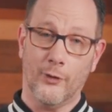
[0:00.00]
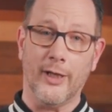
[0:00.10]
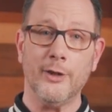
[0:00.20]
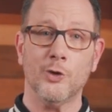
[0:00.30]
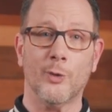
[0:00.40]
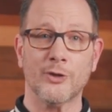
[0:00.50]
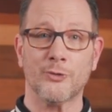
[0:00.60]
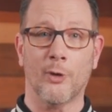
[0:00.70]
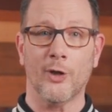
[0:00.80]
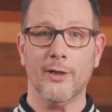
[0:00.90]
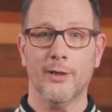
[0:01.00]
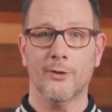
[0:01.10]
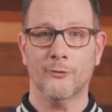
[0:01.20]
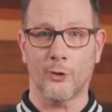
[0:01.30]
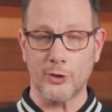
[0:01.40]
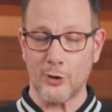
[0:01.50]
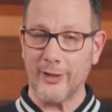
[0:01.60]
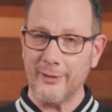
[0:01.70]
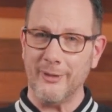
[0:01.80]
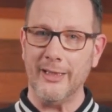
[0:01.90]
Thank you once more for
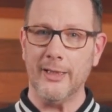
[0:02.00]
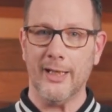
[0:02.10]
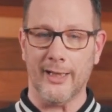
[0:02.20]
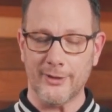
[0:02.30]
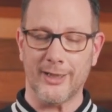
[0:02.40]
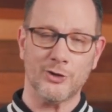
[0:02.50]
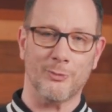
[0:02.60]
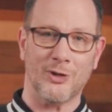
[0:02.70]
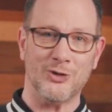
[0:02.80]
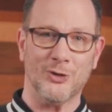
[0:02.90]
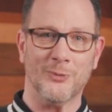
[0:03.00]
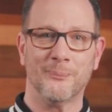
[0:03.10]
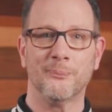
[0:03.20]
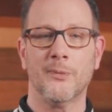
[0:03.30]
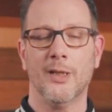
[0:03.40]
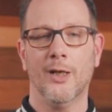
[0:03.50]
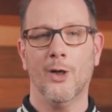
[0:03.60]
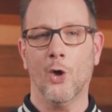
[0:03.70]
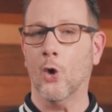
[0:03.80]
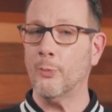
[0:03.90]
joining me in this module.
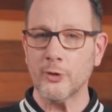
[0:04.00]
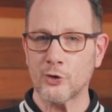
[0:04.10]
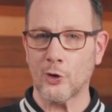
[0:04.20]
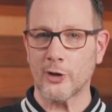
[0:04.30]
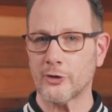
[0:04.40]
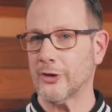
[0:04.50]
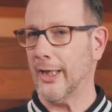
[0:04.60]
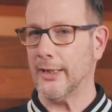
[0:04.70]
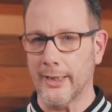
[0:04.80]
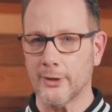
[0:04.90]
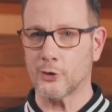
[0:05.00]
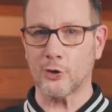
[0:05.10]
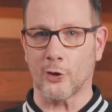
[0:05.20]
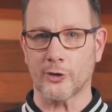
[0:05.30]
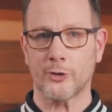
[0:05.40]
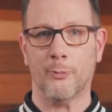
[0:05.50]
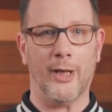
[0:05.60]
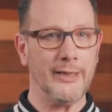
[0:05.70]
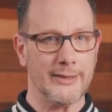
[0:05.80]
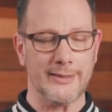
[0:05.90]
Open source and inner source
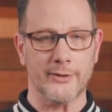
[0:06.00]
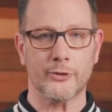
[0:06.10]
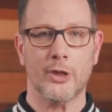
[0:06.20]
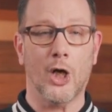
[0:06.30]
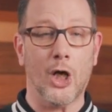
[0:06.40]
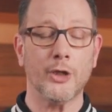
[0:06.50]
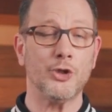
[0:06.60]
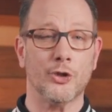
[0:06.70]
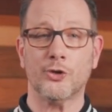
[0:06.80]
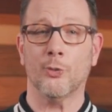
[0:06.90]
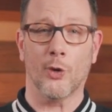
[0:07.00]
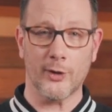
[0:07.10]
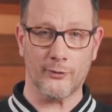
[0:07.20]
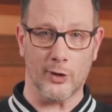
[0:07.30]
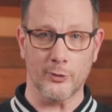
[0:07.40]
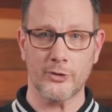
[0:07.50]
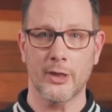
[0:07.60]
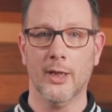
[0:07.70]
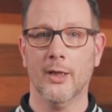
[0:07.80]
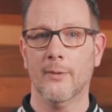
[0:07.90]
practices aren't just workflows.
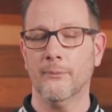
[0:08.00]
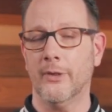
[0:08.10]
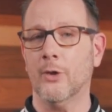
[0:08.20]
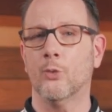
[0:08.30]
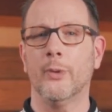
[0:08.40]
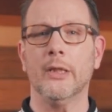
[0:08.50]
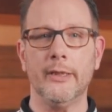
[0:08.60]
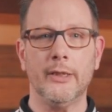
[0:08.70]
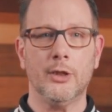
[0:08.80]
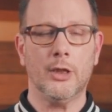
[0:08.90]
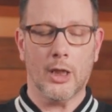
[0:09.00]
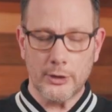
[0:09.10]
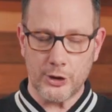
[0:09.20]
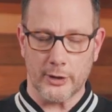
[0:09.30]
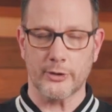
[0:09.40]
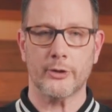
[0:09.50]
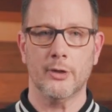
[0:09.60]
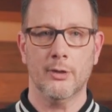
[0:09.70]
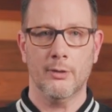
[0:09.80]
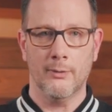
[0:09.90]
They're really cultures
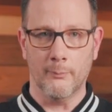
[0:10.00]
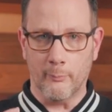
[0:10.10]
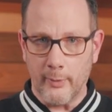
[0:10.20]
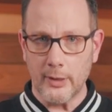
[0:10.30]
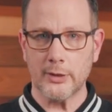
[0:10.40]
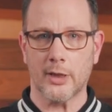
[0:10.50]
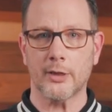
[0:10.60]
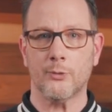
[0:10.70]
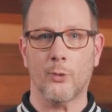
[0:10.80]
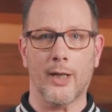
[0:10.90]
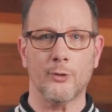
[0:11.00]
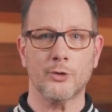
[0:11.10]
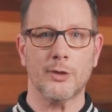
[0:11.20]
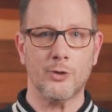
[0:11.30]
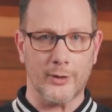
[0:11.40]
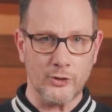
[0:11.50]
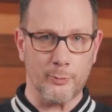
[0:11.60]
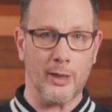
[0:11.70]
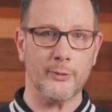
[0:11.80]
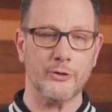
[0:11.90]
built around
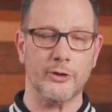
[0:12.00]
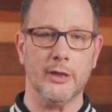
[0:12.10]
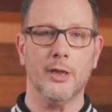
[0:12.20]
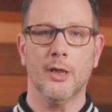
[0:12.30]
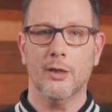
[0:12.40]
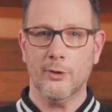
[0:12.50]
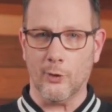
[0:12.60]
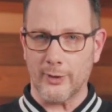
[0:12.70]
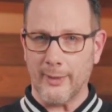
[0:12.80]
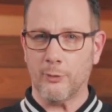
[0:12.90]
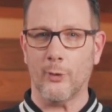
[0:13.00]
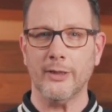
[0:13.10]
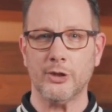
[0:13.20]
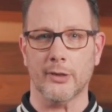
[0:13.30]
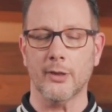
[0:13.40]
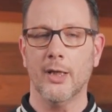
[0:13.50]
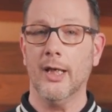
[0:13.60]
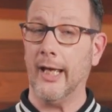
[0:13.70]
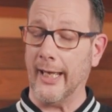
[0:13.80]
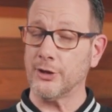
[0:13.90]
transparency, collaboration,
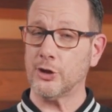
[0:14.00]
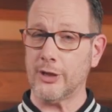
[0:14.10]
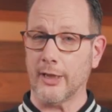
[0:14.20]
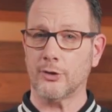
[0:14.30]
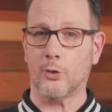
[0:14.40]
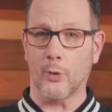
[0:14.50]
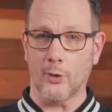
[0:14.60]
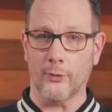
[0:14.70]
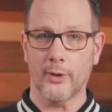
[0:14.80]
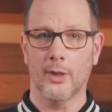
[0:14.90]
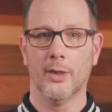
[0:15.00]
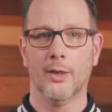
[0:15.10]
and shared growth.